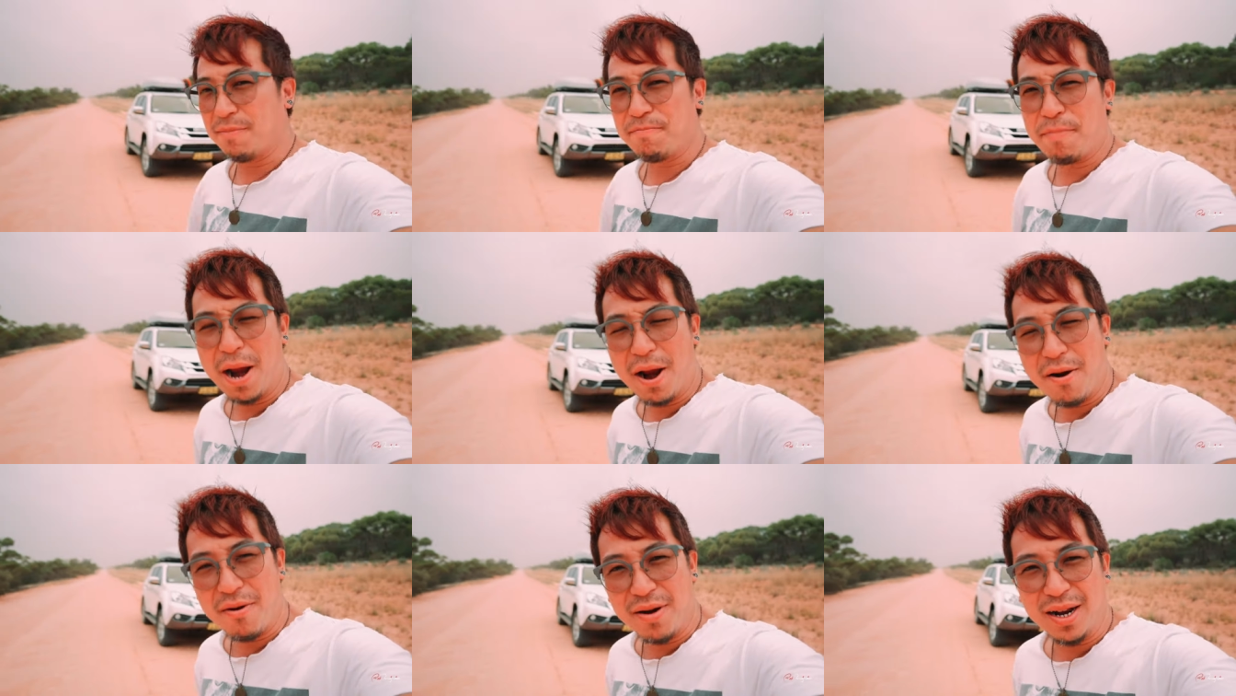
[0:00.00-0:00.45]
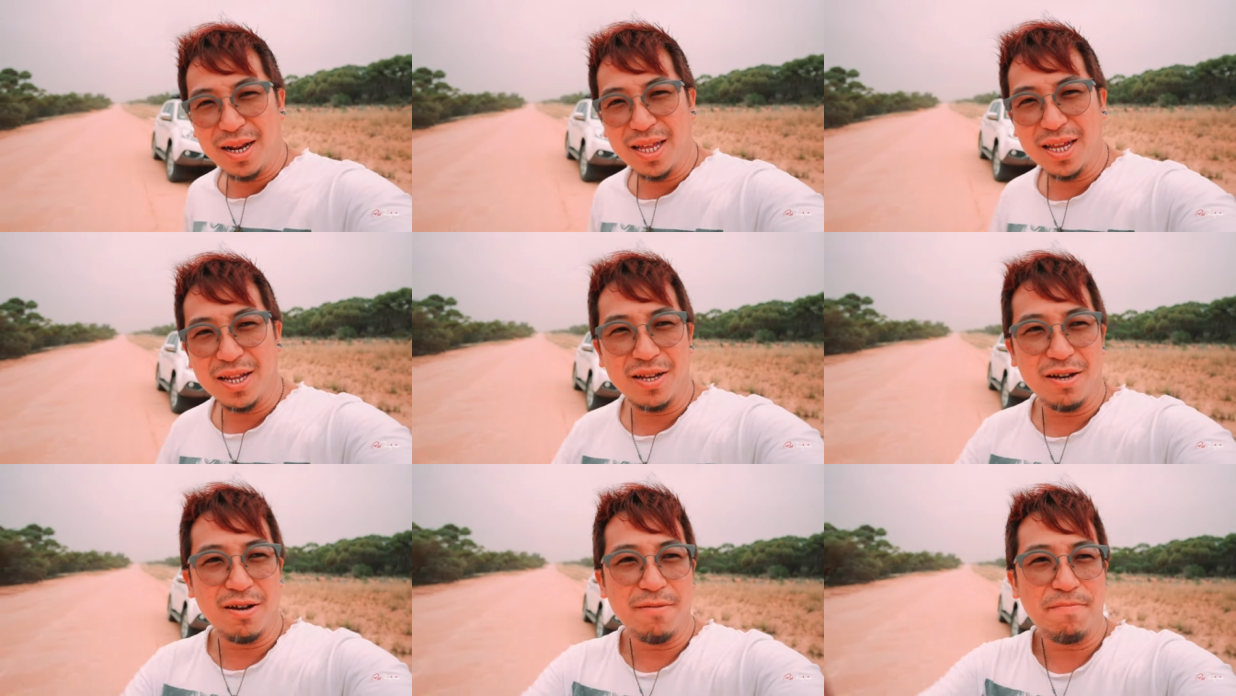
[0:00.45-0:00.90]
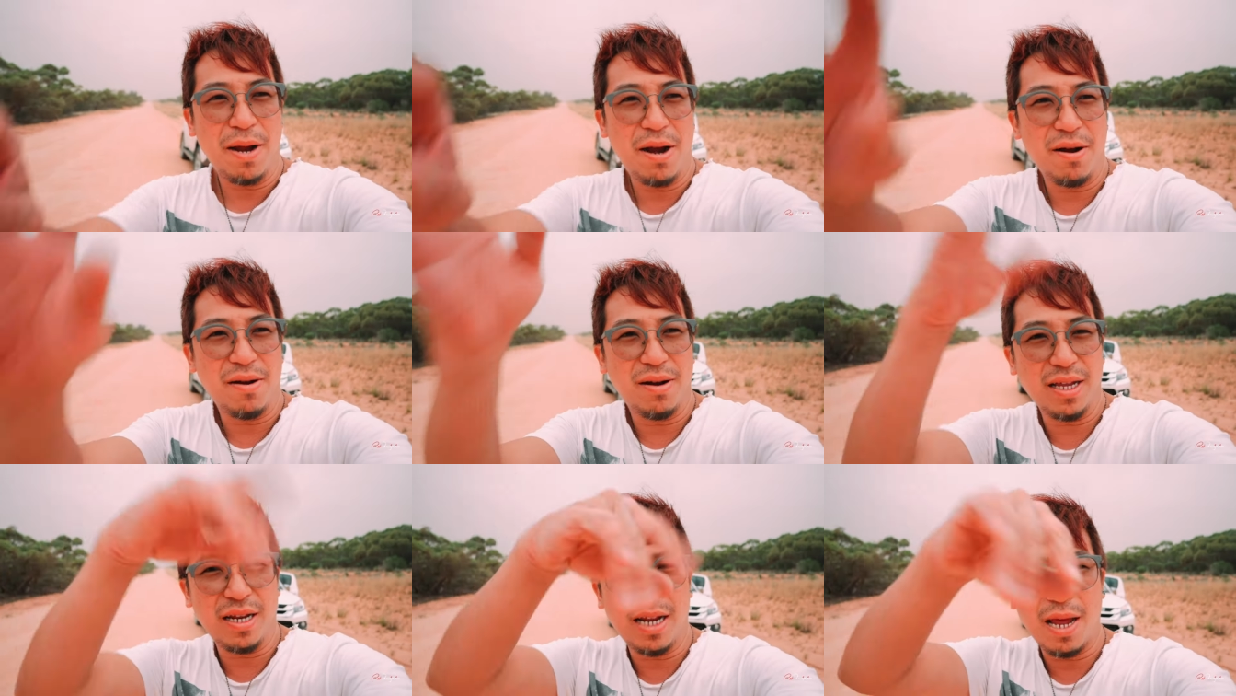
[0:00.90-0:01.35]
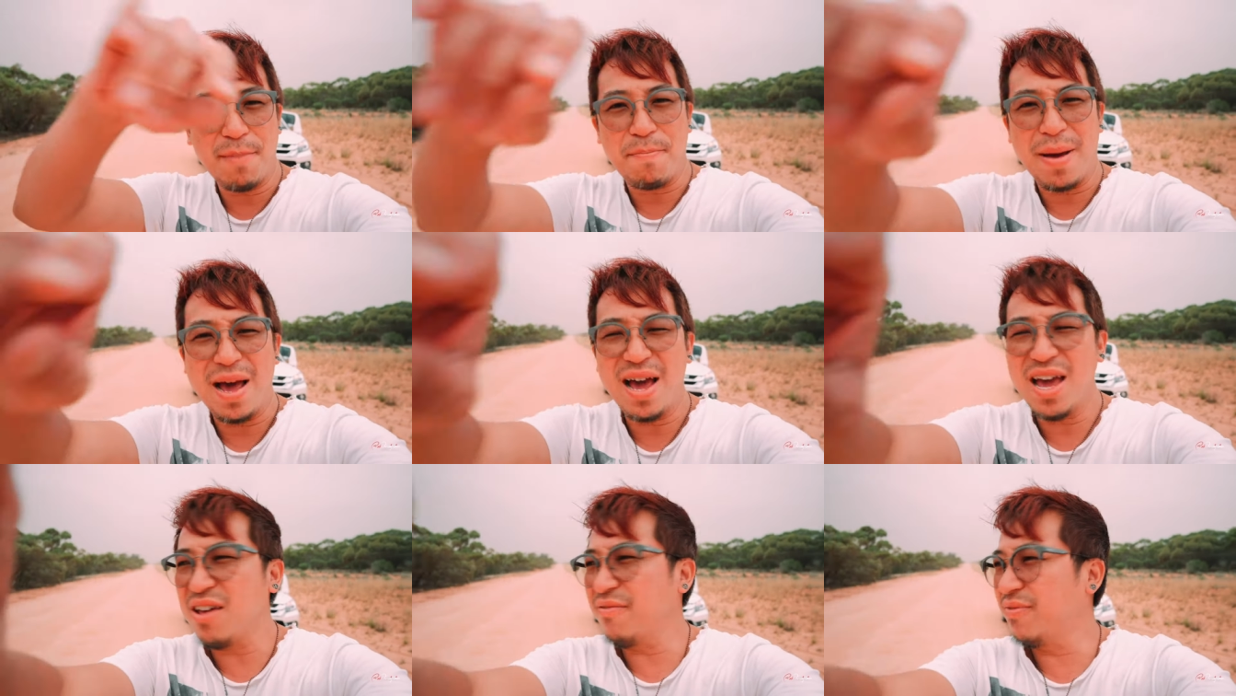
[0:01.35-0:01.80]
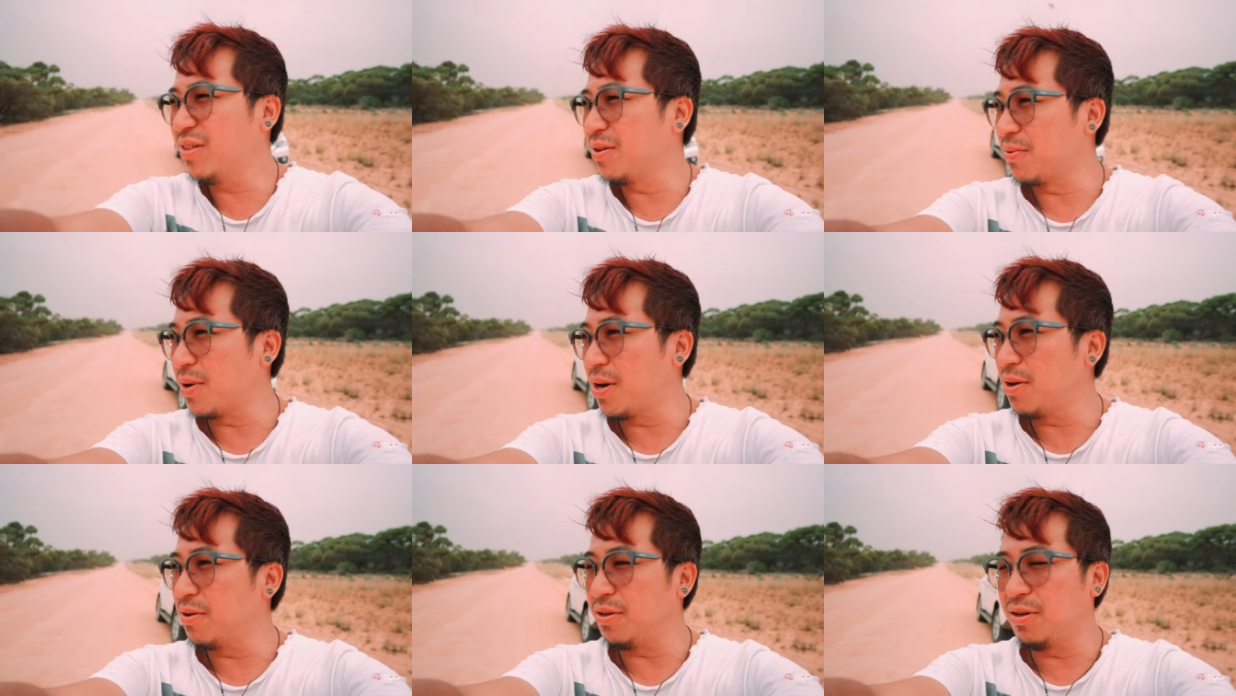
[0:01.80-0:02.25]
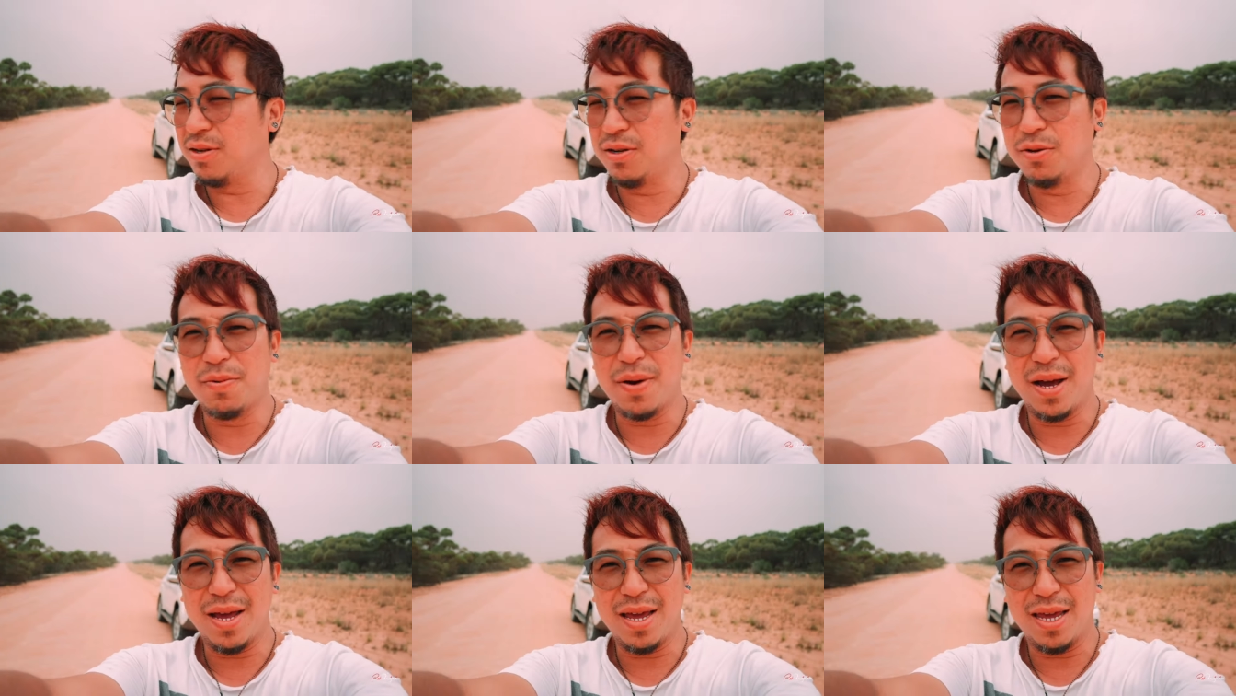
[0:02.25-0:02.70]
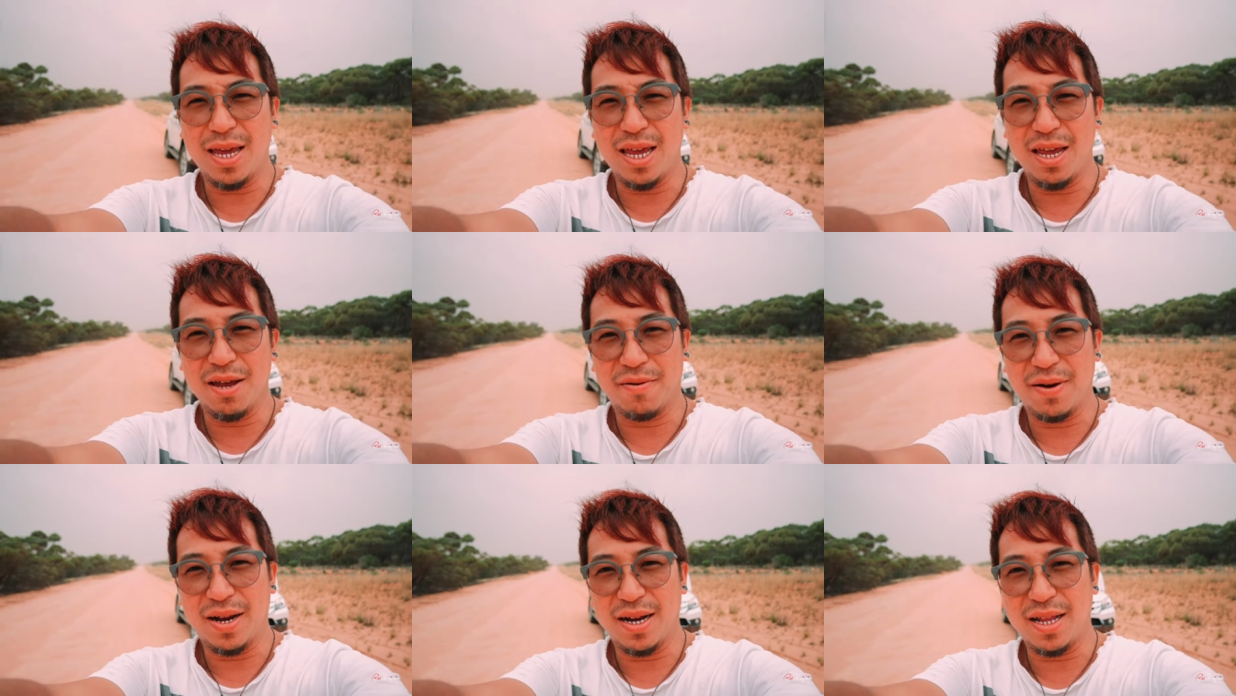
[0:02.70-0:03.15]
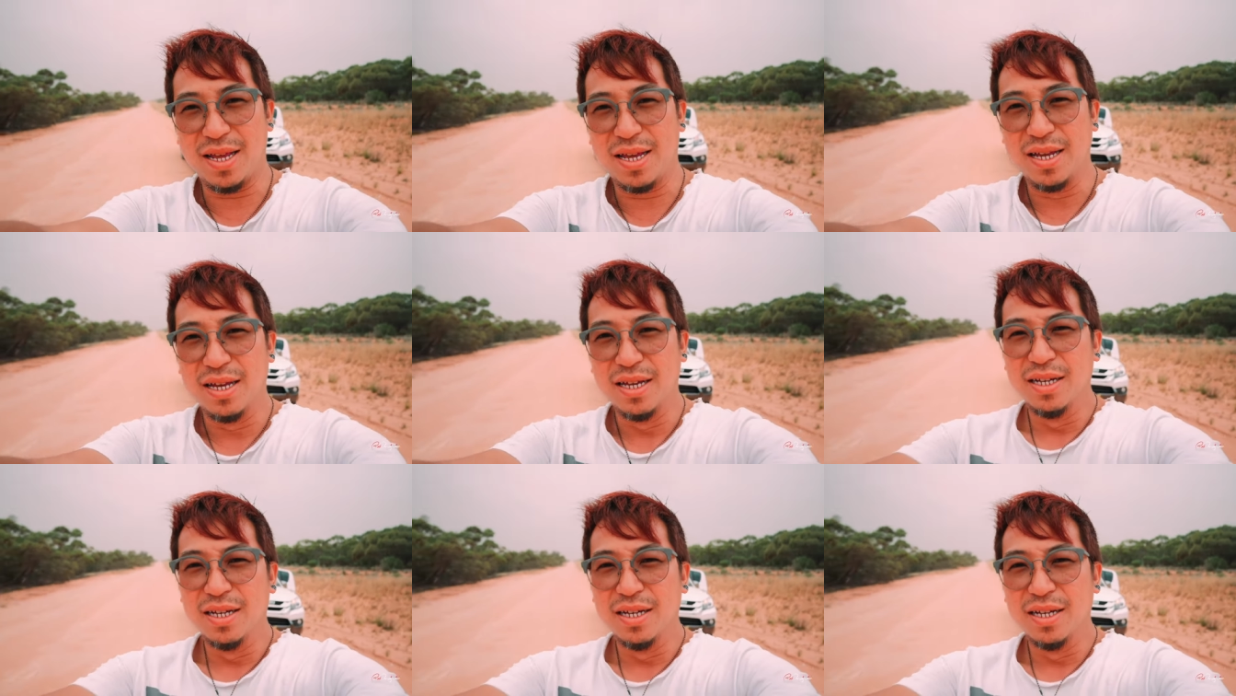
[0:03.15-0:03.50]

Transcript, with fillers: Apparently though, apparently they paved the road on the way here already.